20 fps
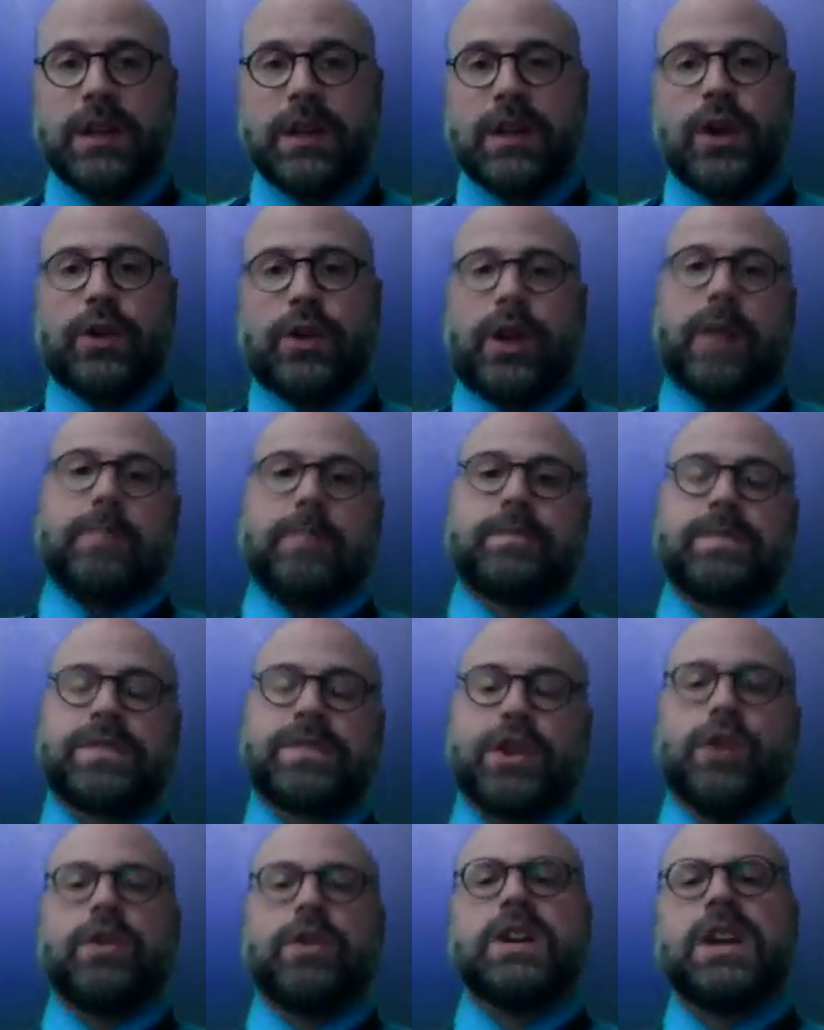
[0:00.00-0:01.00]
Okay,
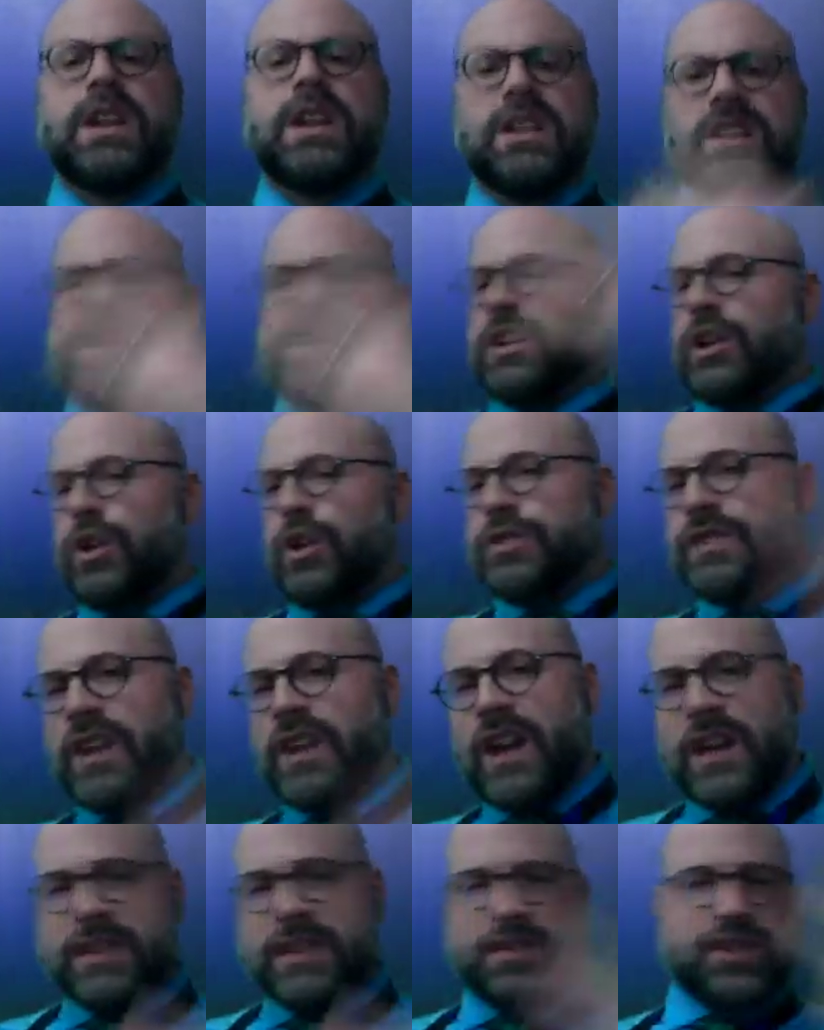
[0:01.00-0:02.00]
so close your
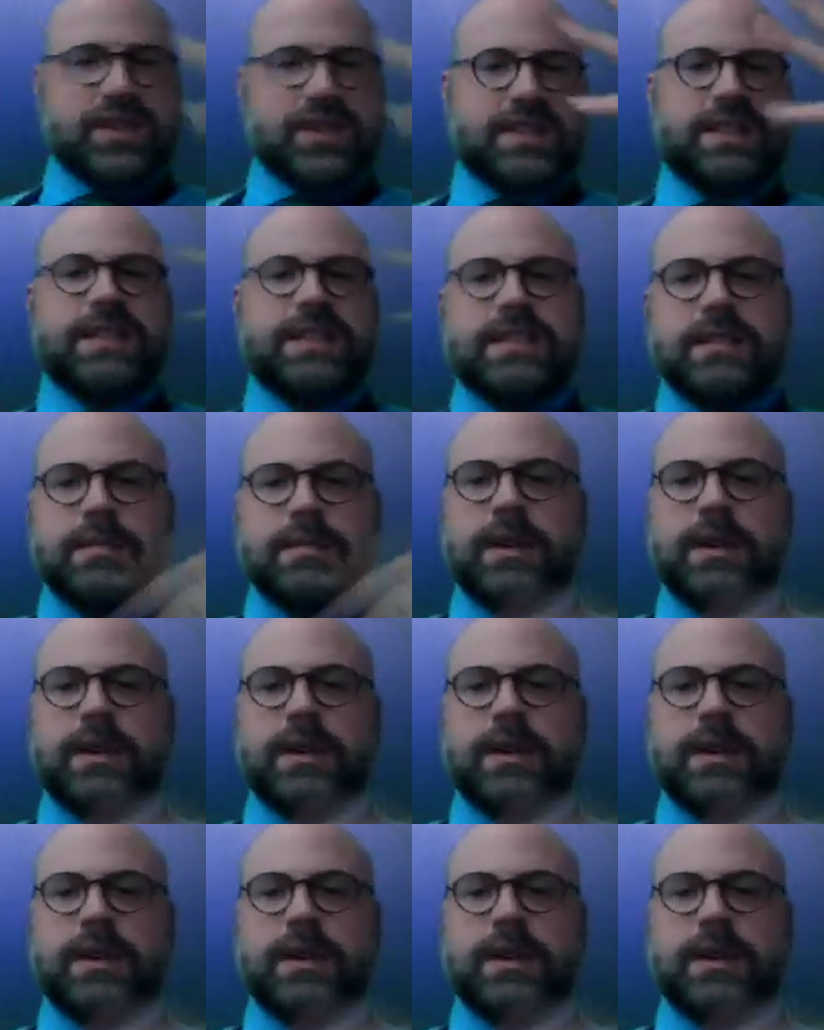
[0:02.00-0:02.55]
eyes and just listen to me